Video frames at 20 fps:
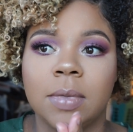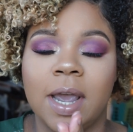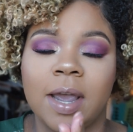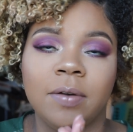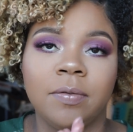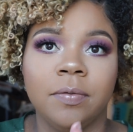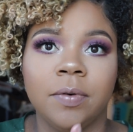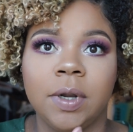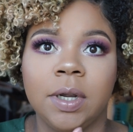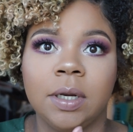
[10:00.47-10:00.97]

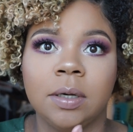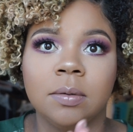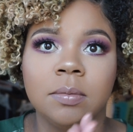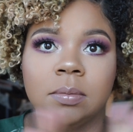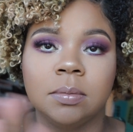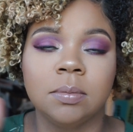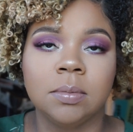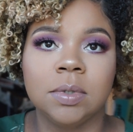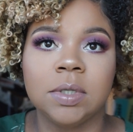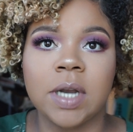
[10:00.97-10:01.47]
every
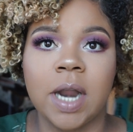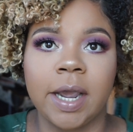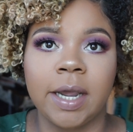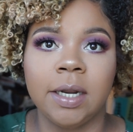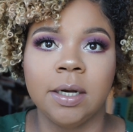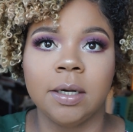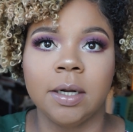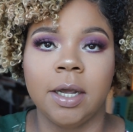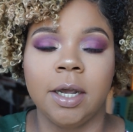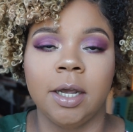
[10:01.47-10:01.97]

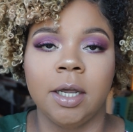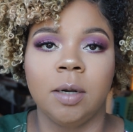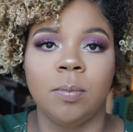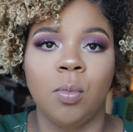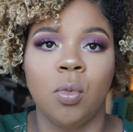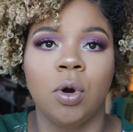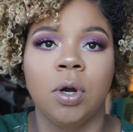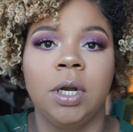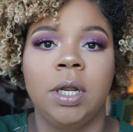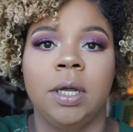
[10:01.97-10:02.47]
night and
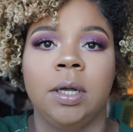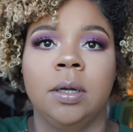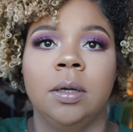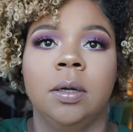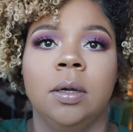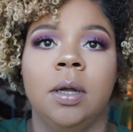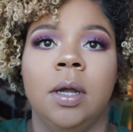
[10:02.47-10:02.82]
morning.